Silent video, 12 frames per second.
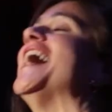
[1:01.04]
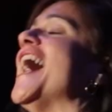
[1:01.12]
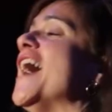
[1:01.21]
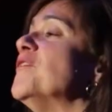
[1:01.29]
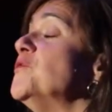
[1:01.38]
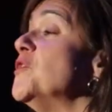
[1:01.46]

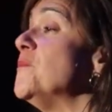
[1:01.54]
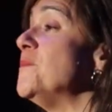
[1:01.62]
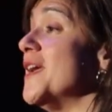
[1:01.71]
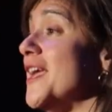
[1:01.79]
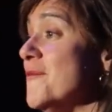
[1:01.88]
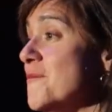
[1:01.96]
I grew up
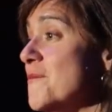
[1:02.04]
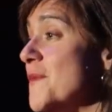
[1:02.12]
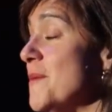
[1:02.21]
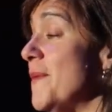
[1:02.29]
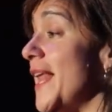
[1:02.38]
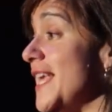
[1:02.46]
in
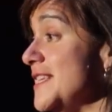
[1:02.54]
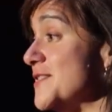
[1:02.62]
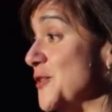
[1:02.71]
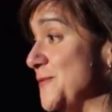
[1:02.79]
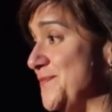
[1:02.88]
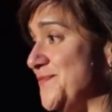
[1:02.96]

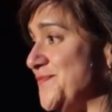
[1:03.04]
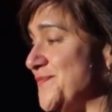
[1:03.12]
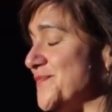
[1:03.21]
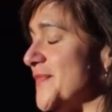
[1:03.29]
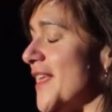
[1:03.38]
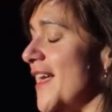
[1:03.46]
Valparaíso,
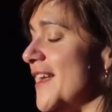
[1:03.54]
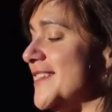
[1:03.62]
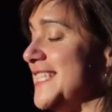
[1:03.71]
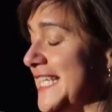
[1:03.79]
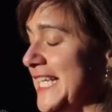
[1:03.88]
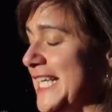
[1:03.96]

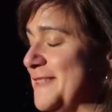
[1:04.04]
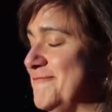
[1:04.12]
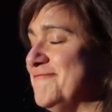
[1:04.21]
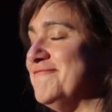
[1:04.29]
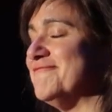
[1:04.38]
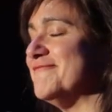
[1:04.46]
Chile,
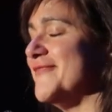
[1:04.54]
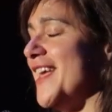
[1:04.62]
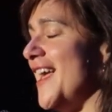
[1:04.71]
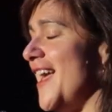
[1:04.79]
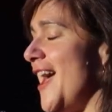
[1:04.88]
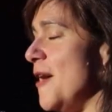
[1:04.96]

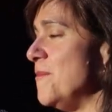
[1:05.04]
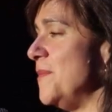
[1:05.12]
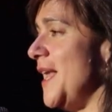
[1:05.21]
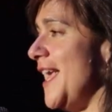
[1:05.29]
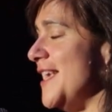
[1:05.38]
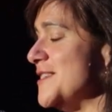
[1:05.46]
a
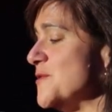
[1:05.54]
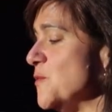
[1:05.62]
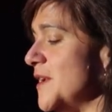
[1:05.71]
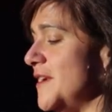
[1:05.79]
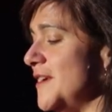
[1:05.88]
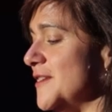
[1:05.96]
place
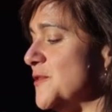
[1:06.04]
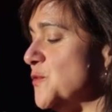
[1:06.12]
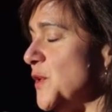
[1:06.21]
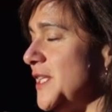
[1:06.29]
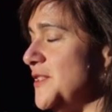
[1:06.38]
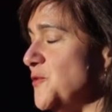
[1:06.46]
where
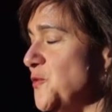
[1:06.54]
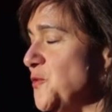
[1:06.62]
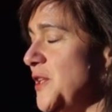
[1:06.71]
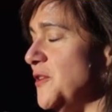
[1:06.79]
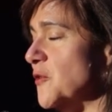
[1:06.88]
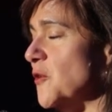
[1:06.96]

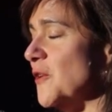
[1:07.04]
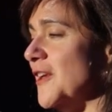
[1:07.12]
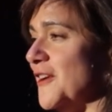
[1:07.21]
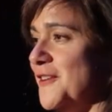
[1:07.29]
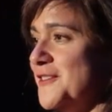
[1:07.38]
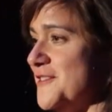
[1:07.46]
22-year-old
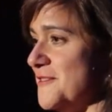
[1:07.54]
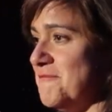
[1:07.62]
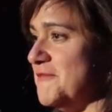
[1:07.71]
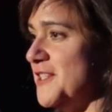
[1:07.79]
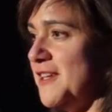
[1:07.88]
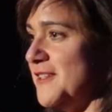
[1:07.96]
girls
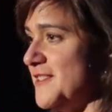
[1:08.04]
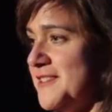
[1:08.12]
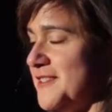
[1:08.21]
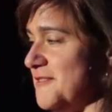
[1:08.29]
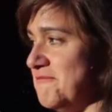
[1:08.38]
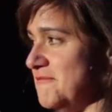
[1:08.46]

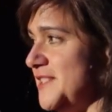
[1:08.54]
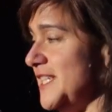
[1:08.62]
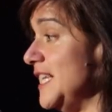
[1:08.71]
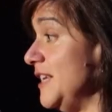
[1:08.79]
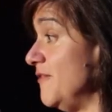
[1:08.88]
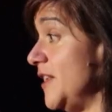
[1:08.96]
just
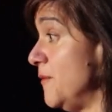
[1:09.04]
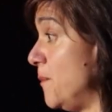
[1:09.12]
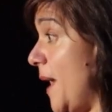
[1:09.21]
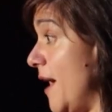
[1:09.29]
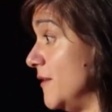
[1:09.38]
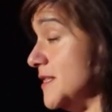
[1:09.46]
didn't leave their
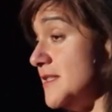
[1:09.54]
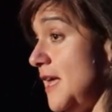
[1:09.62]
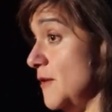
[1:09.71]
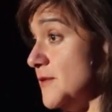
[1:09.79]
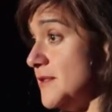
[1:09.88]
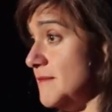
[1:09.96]
parents'
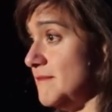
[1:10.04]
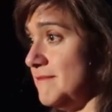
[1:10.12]
house.